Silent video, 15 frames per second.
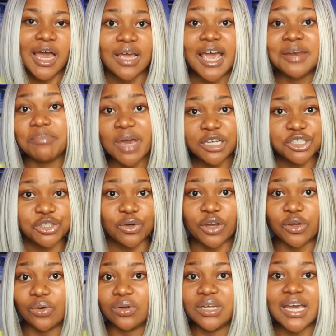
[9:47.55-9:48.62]
And make sure
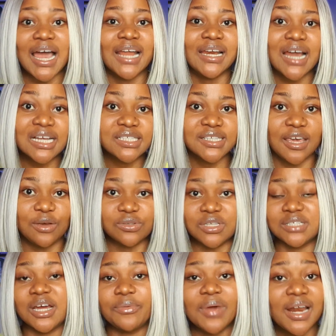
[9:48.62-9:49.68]
you only highlight skills
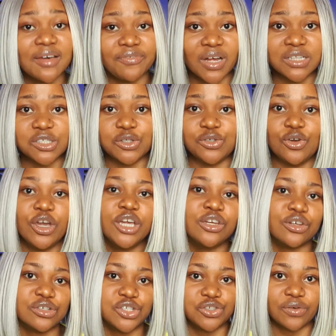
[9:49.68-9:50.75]
that are relevant to your
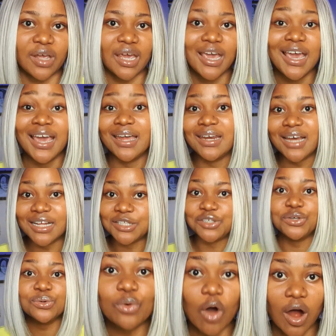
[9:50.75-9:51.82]
industry and that
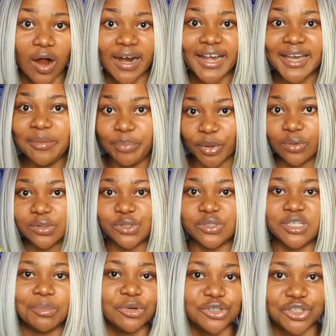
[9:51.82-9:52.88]
you are able to
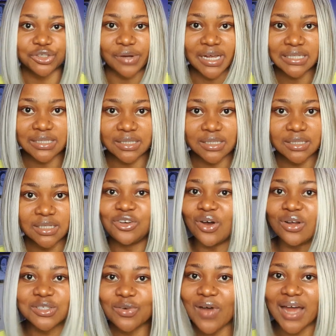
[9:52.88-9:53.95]
demonstrate.
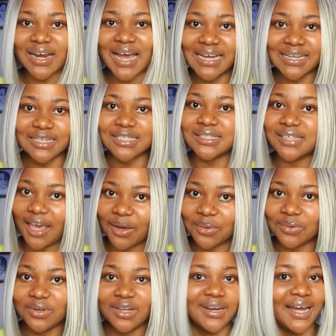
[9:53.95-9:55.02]
Don't go and add a
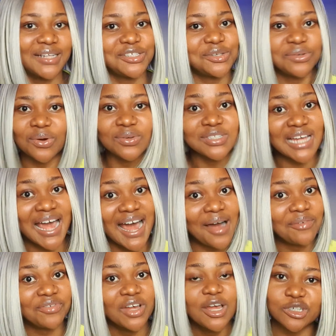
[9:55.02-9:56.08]
skill that you don't
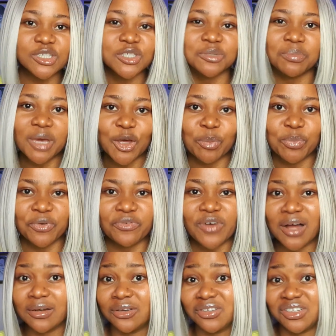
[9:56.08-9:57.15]
have just to make your
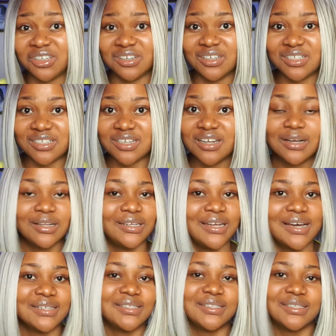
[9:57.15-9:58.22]
profile look good.
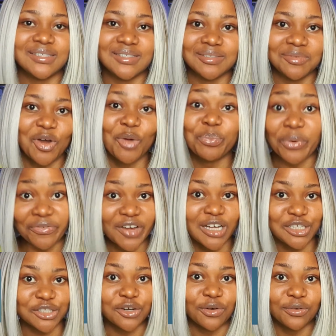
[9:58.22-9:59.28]
That's
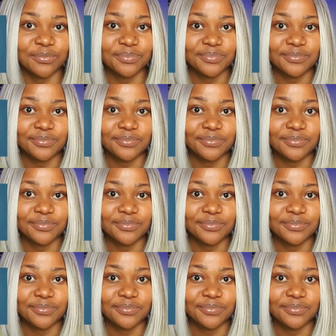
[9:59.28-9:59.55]
unprofessional.